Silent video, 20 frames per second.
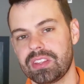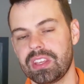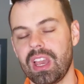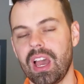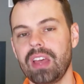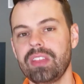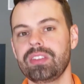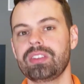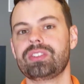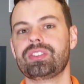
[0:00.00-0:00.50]

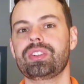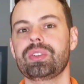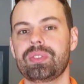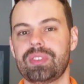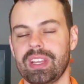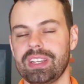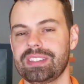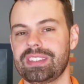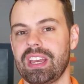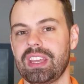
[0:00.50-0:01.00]
The other two
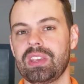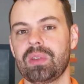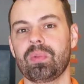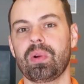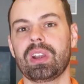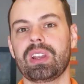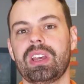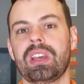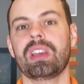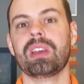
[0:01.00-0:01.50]
things that you
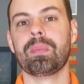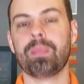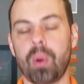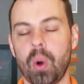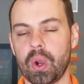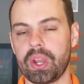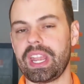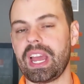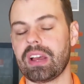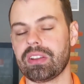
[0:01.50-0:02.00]
want to
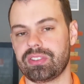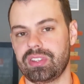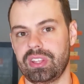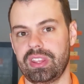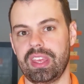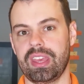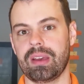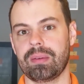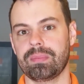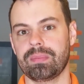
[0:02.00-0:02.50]
point out
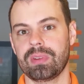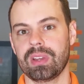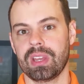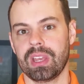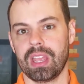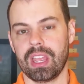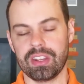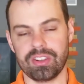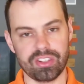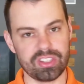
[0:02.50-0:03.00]
to them,
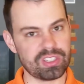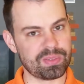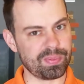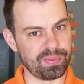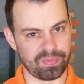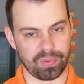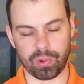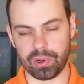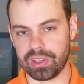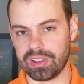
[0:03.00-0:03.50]
and do this
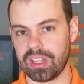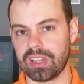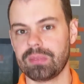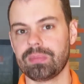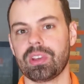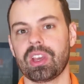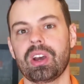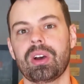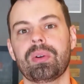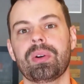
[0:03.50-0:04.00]
before you let
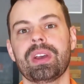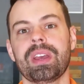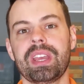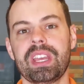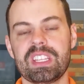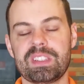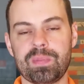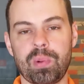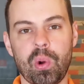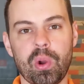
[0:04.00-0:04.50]
them go,
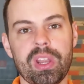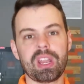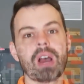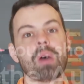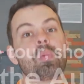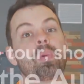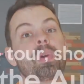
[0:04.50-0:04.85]
is point